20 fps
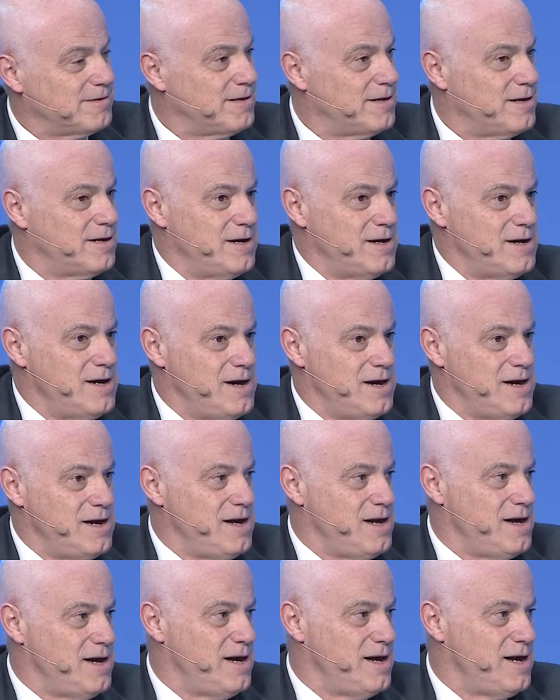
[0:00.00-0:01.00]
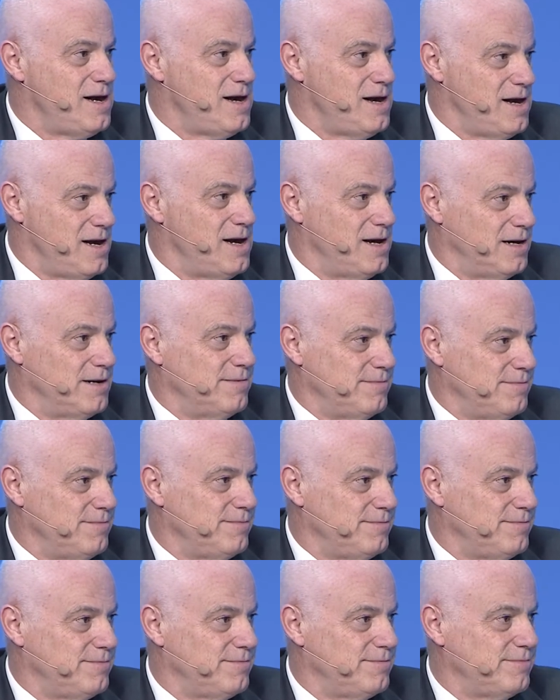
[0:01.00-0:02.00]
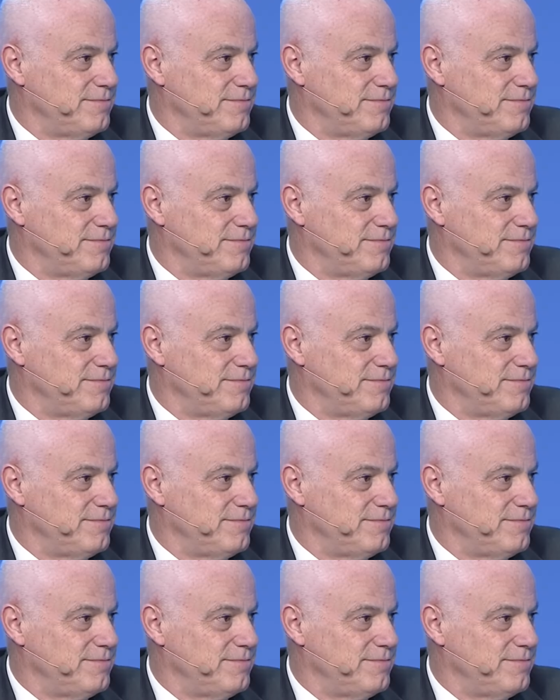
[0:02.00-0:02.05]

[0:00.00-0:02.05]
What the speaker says: Commission will work on it, but it's already